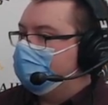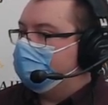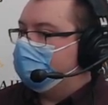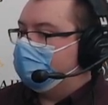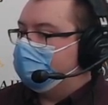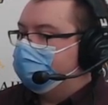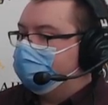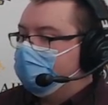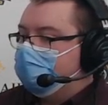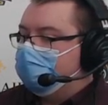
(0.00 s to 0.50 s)
like
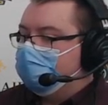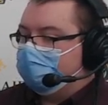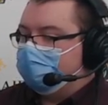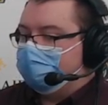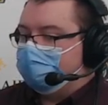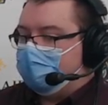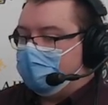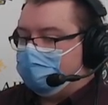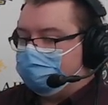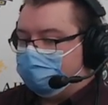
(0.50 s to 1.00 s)
looking to
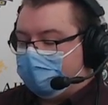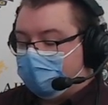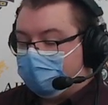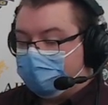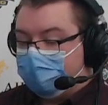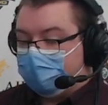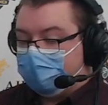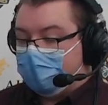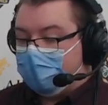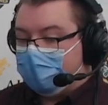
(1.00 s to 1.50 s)
that player for
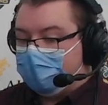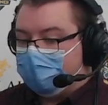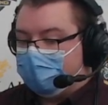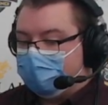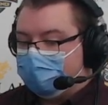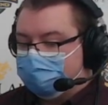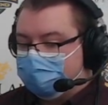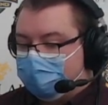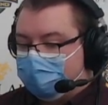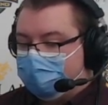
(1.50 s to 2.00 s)
guidance.
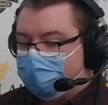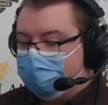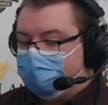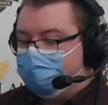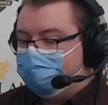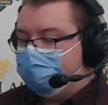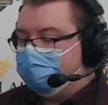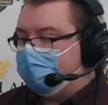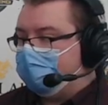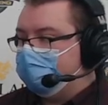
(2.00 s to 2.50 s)
Yeah, and,
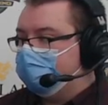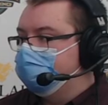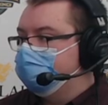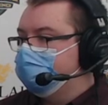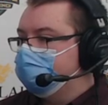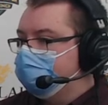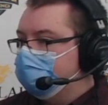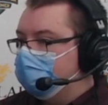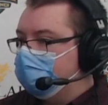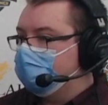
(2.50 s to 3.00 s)
like
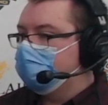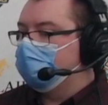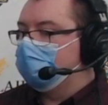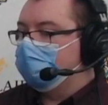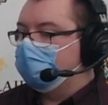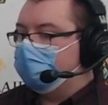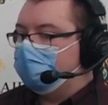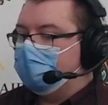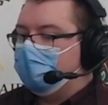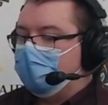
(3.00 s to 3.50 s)
they're
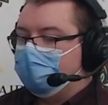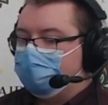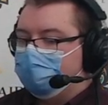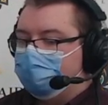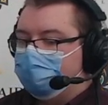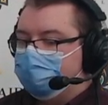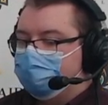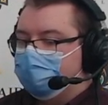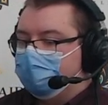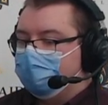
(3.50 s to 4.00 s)
learning off of
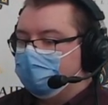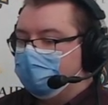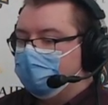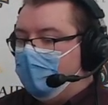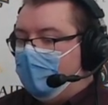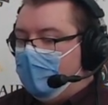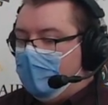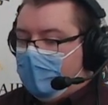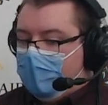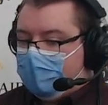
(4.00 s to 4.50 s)
each other.
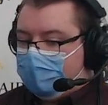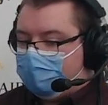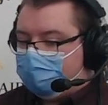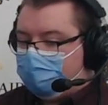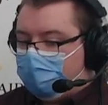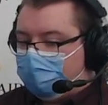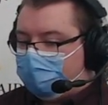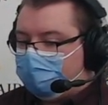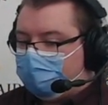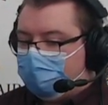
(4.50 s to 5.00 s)
And then of
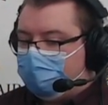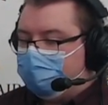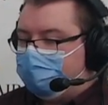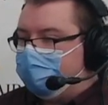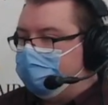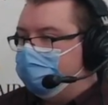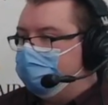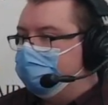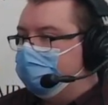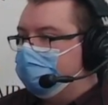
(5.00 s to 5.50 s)
course, solo
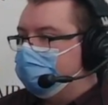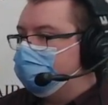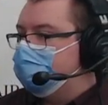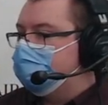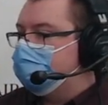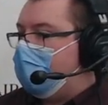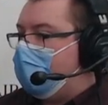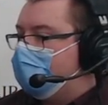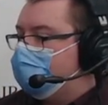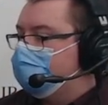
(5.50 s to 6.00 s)
queue versus
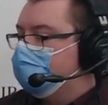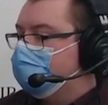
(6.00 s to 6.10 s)
actual